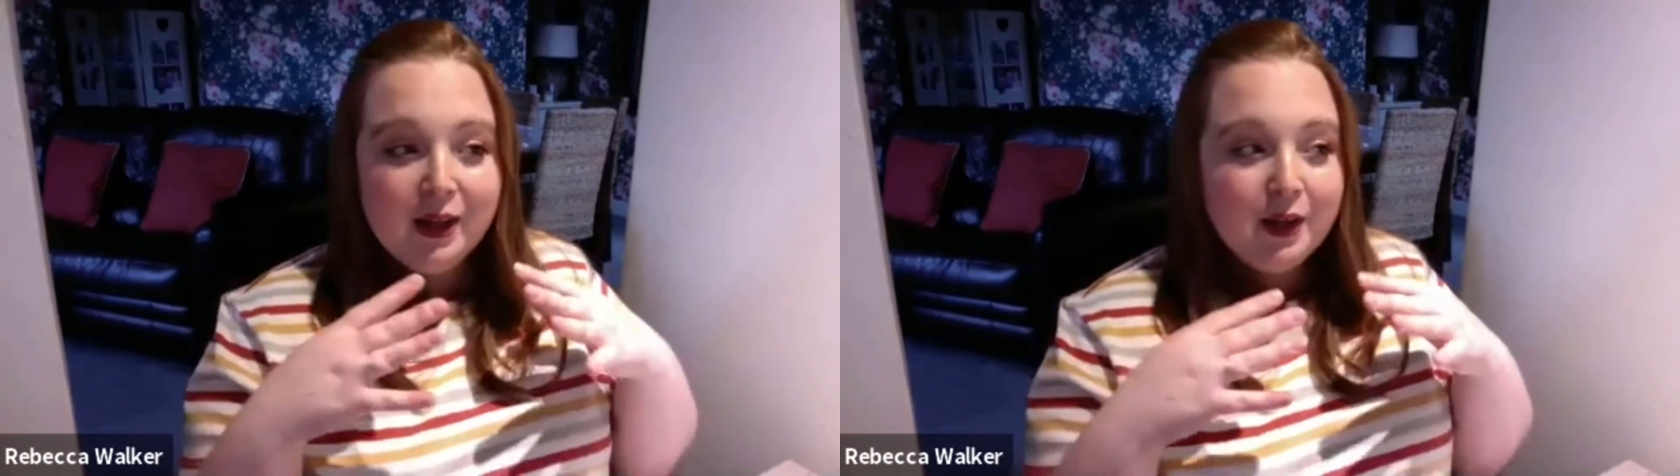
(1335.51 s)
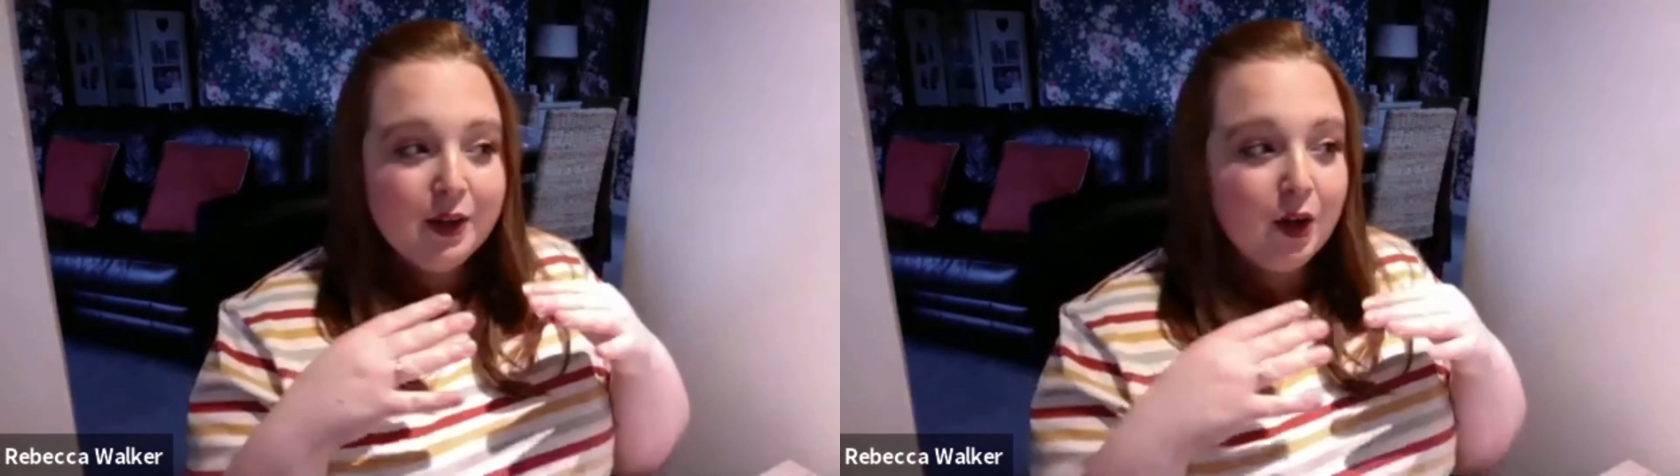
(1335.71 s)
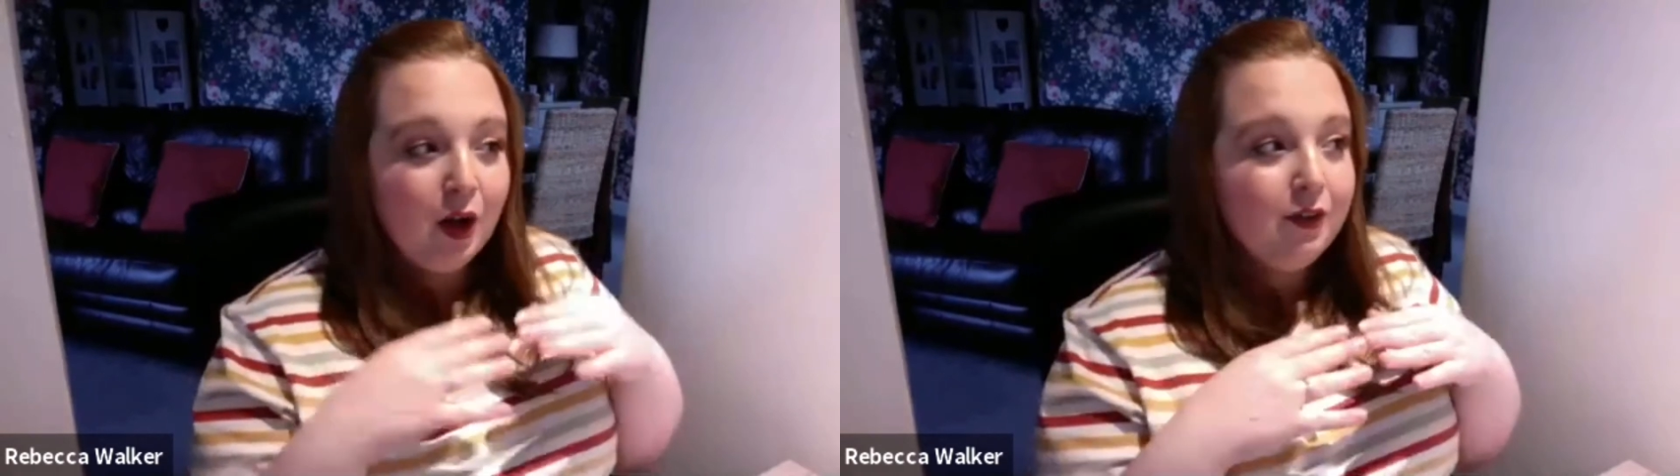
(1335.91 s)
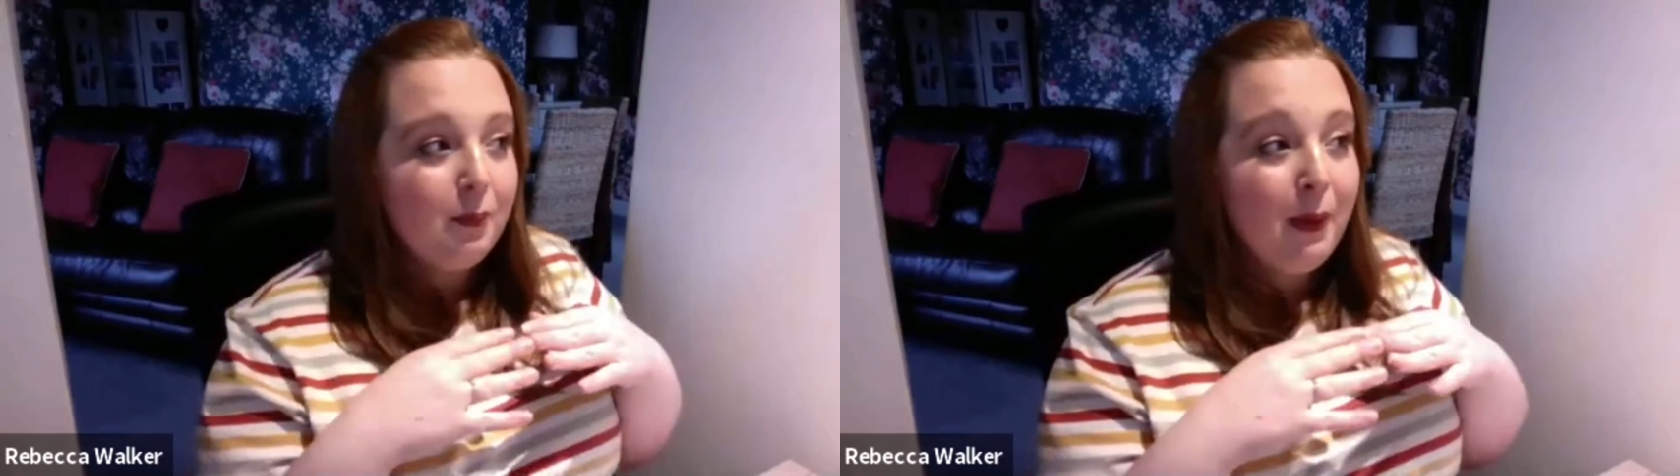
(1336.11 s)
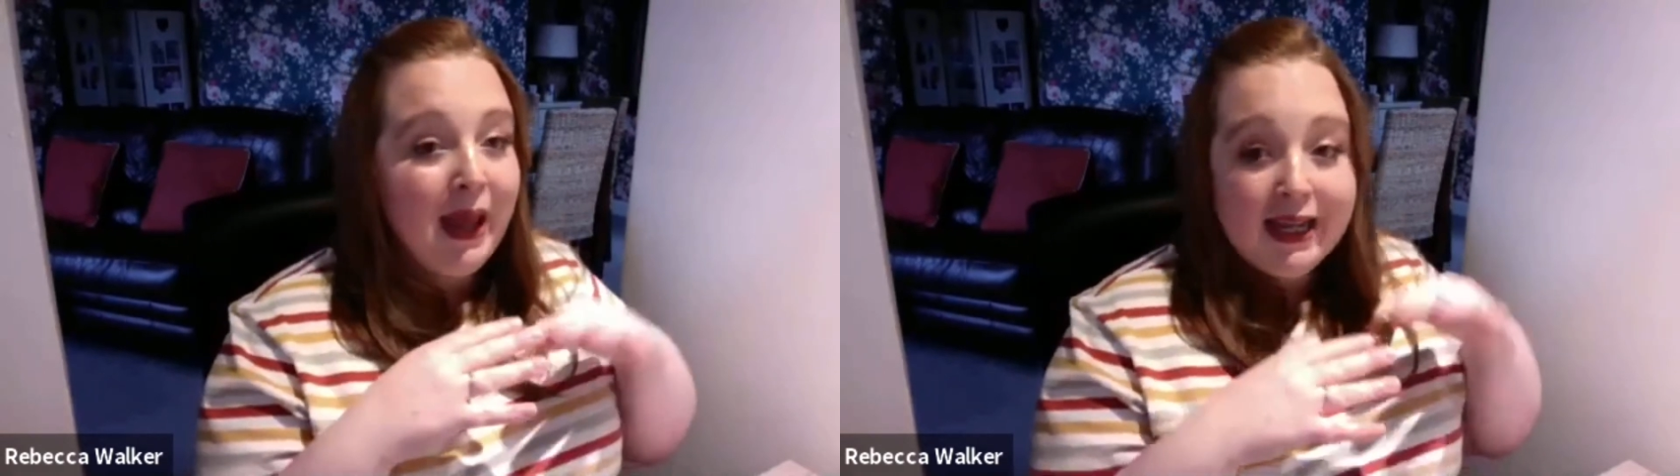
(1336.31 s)
sort of
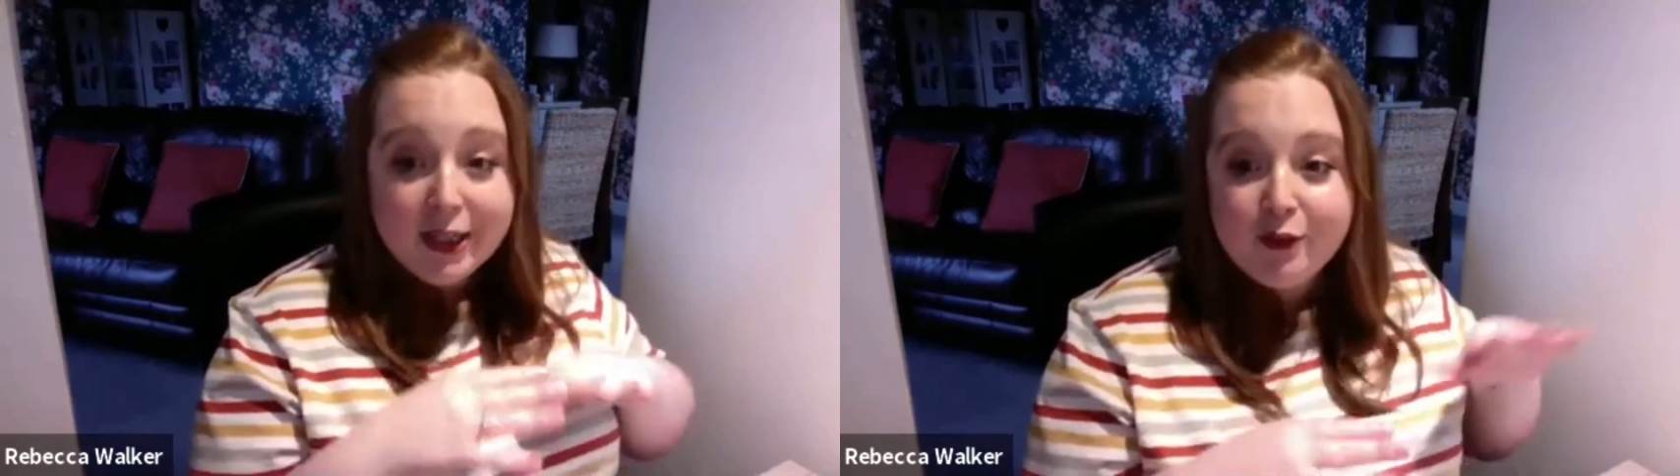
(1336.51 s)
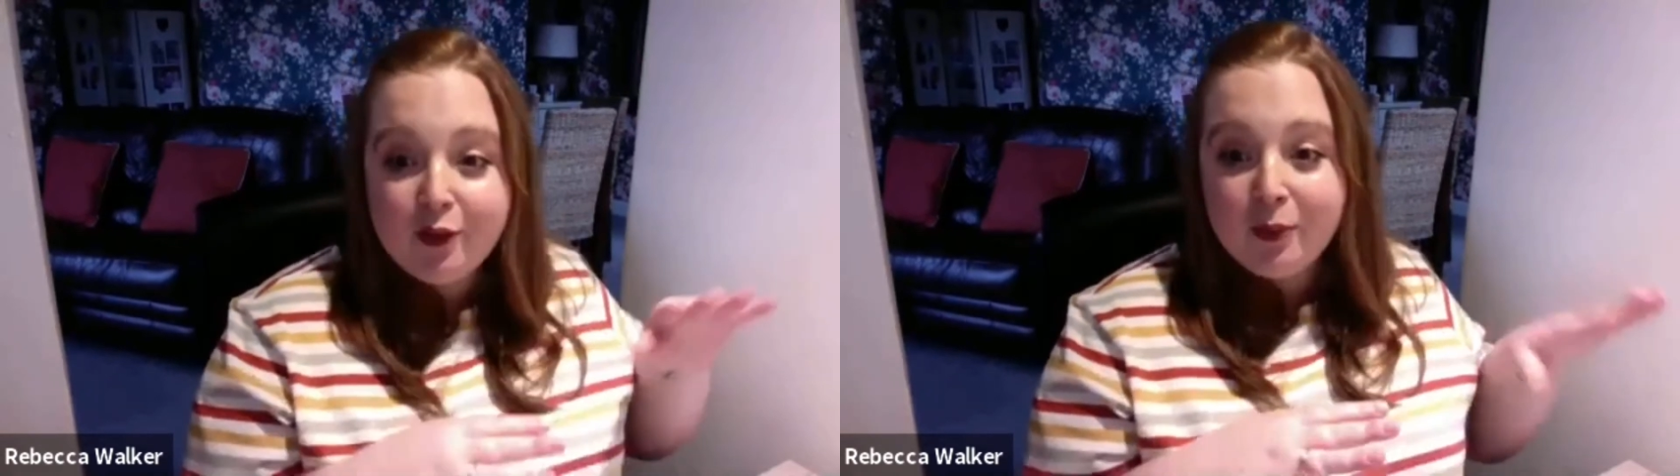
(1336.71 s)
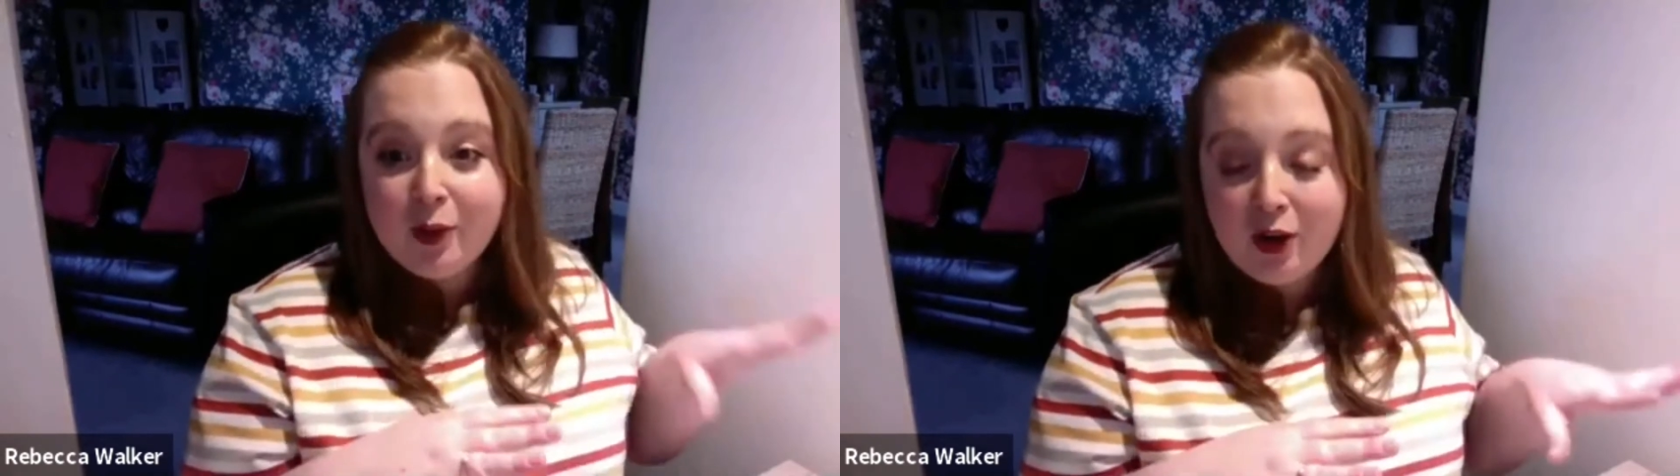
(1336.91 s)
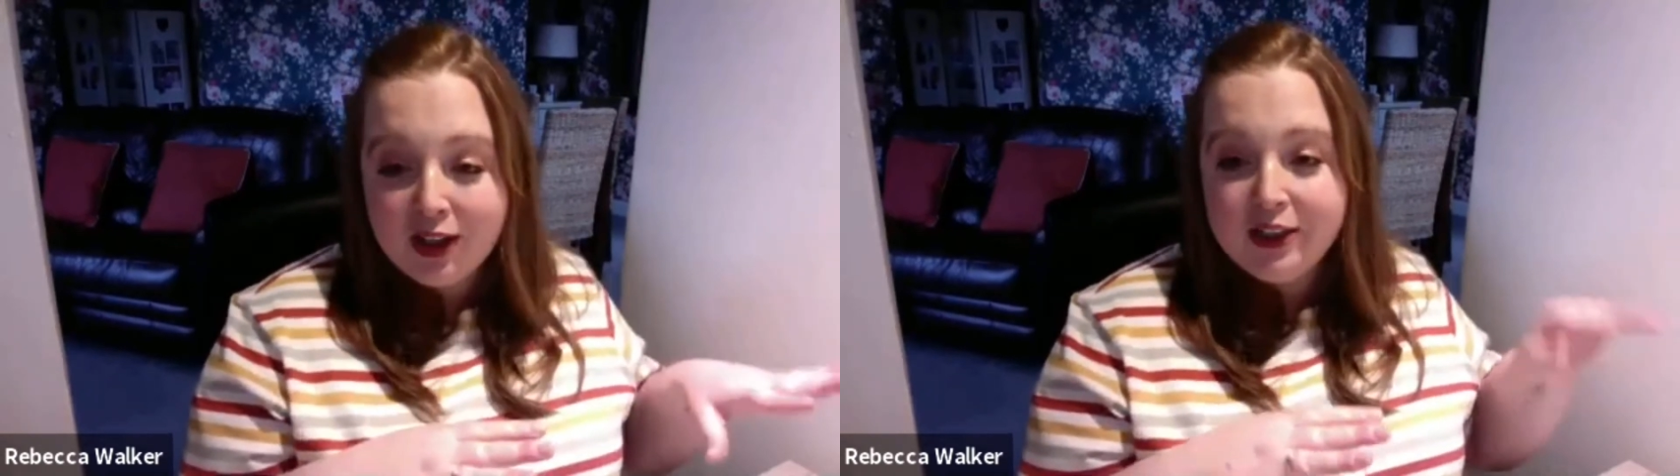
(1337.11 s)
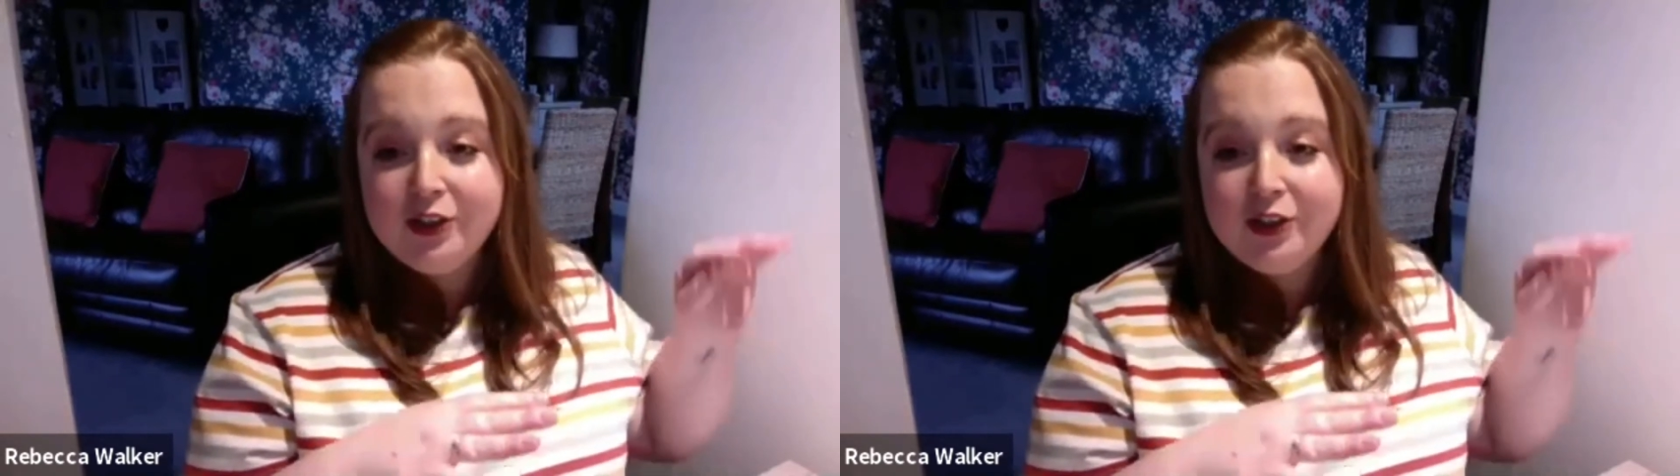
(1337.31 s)
peers from college